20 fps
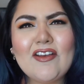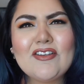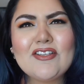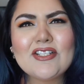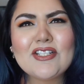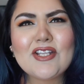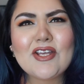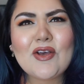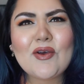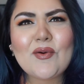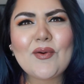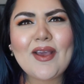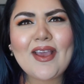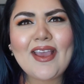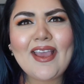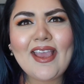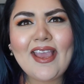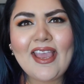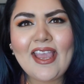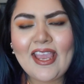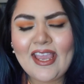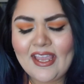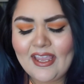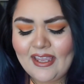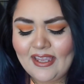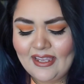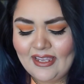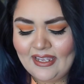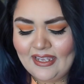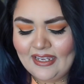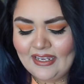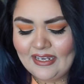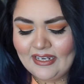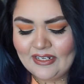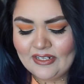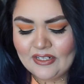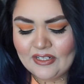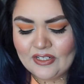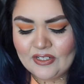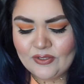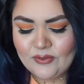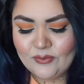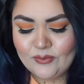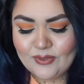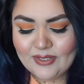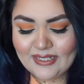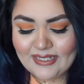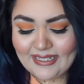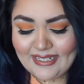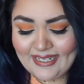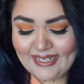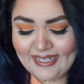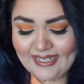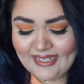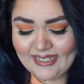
there's no way. Really?